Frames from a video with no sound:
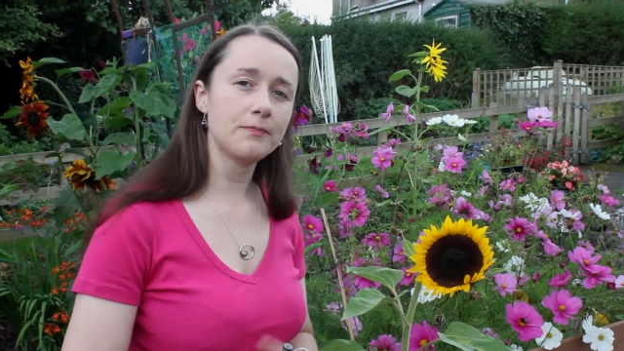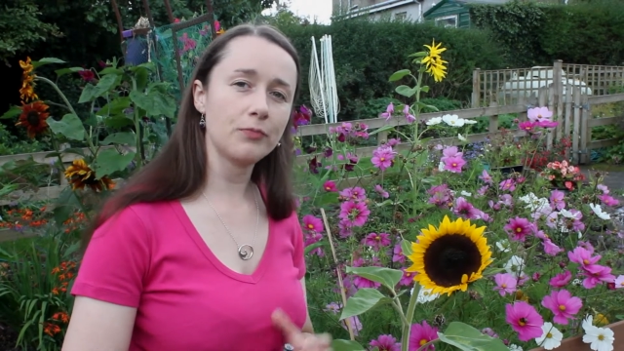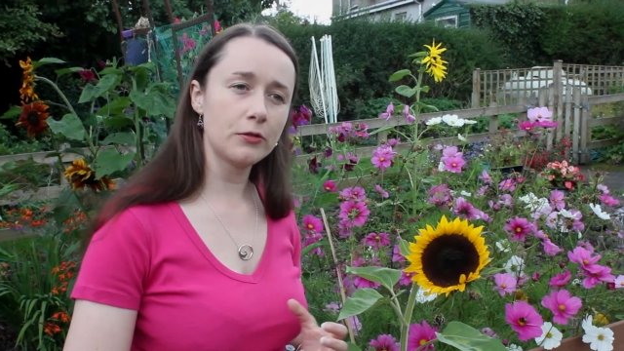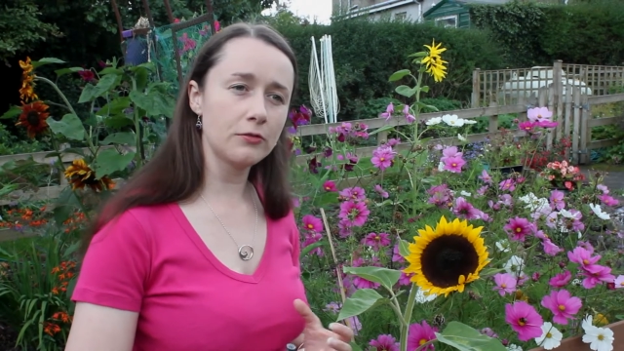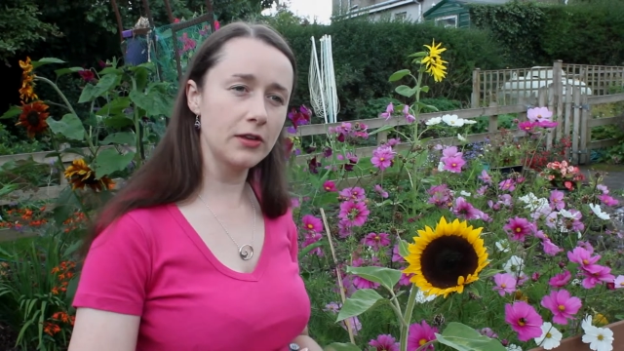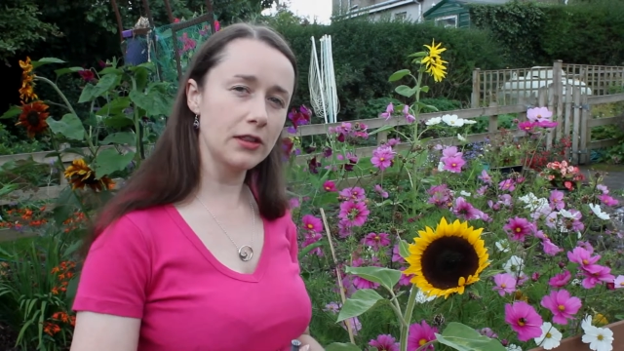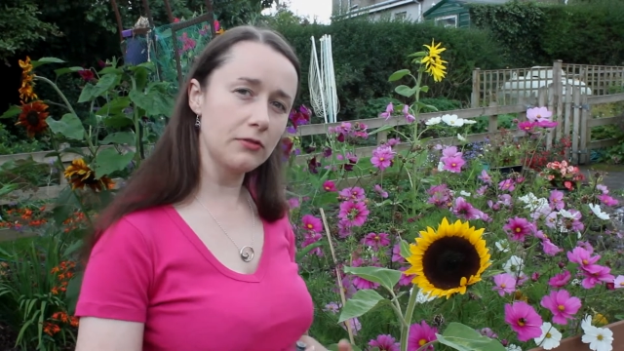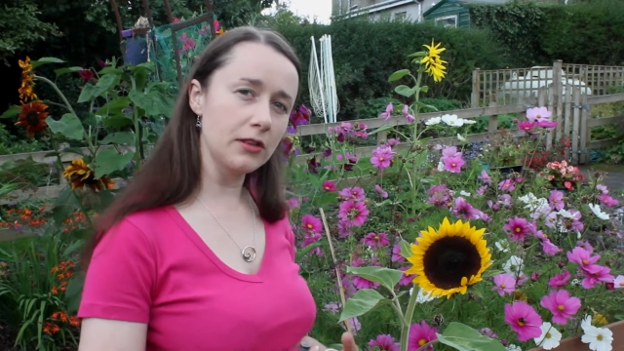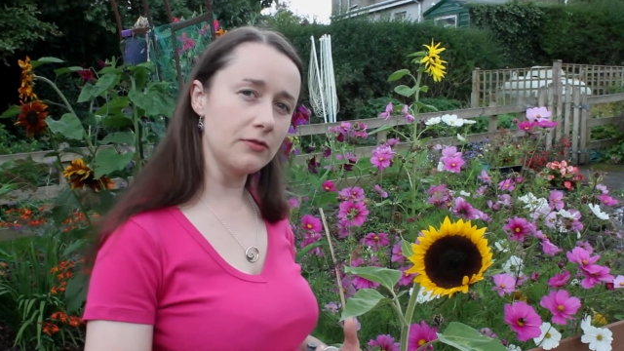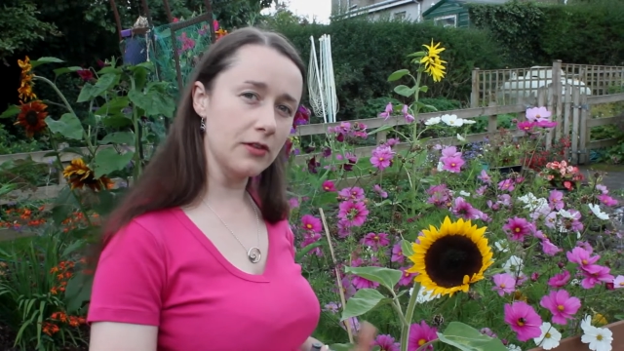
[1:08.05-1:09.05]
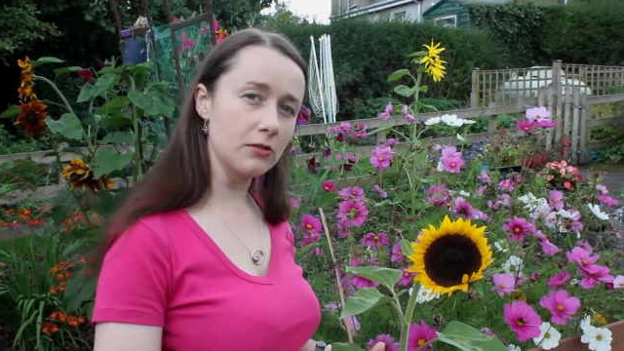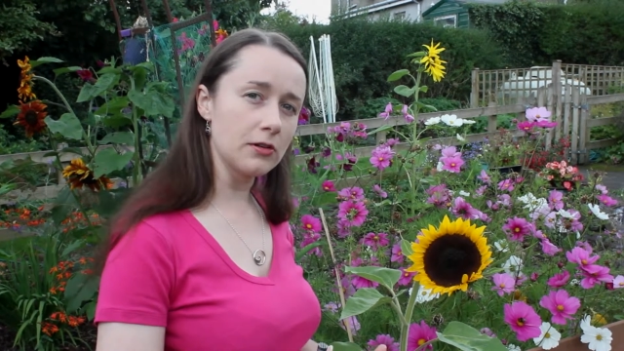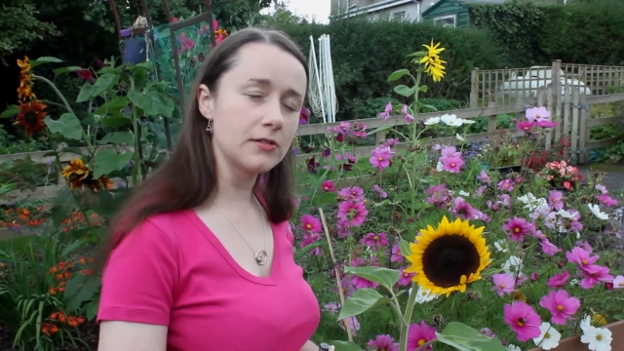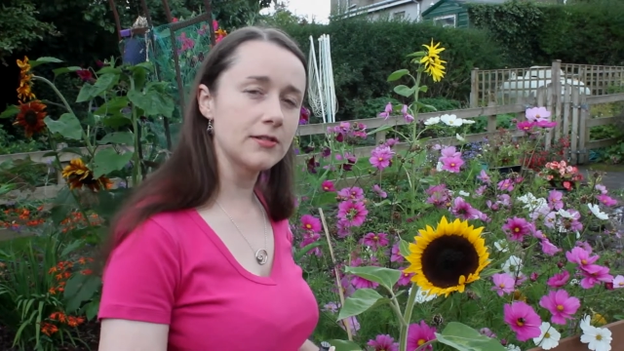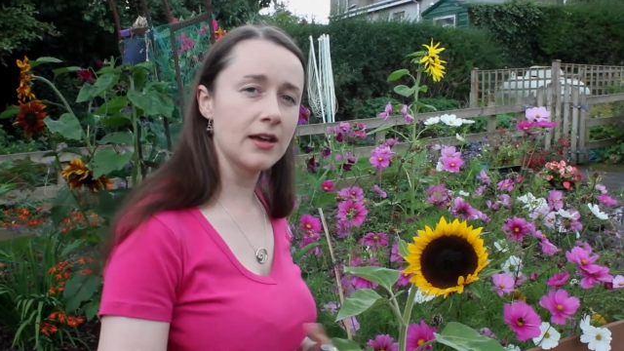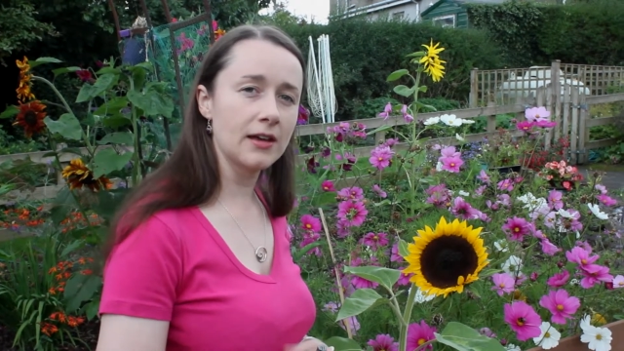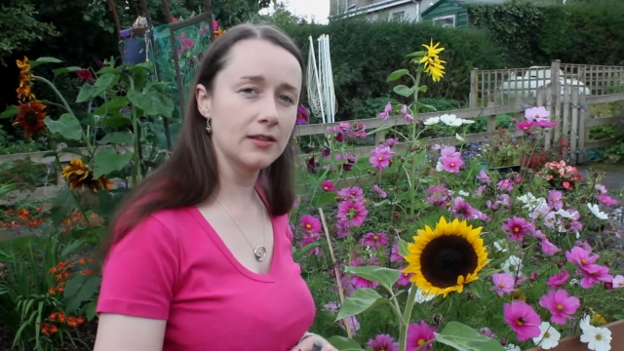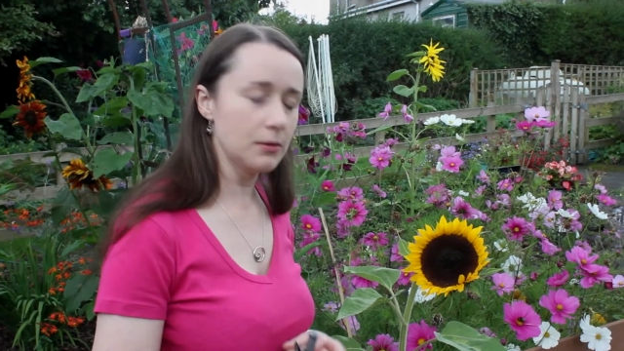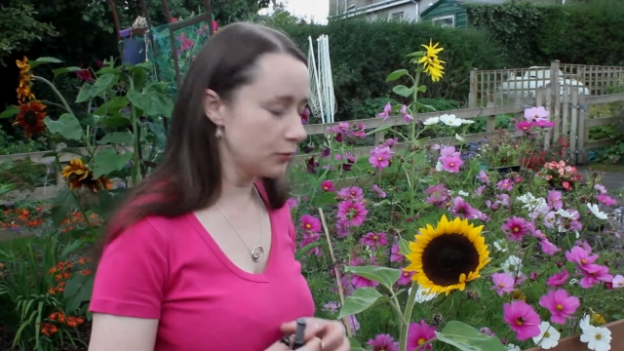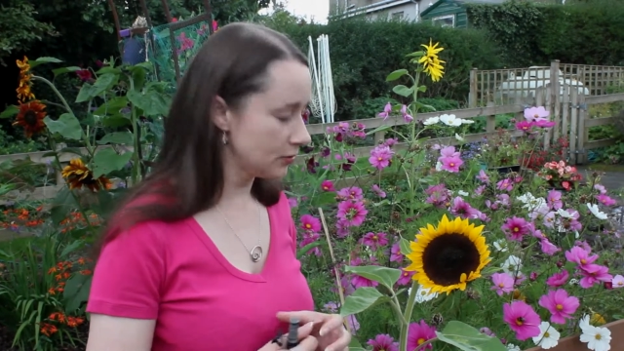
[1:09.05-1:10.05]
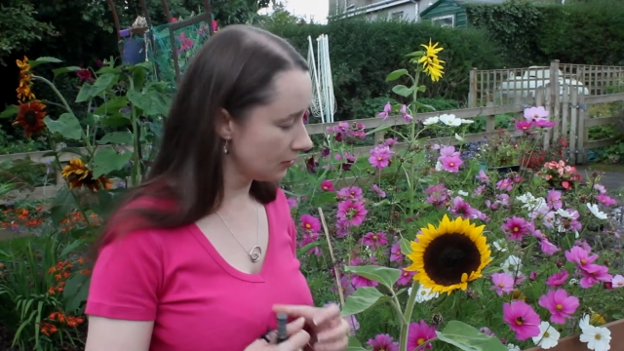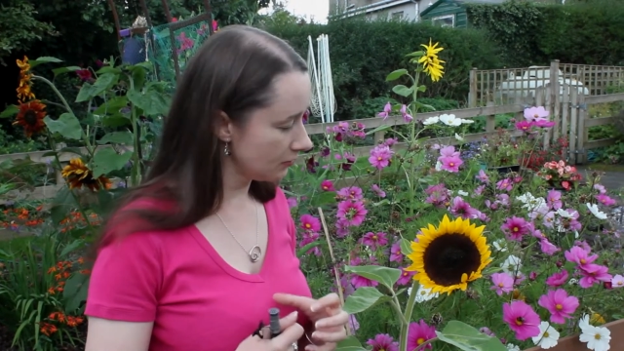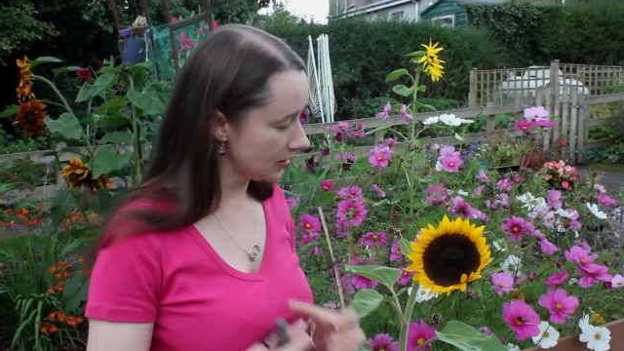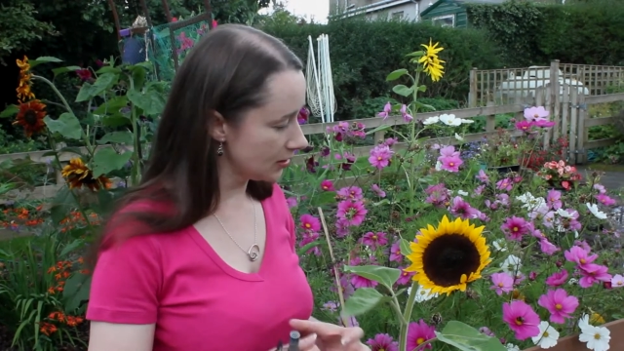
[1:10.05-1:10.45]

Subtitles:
They're really, really vigorous and they put out really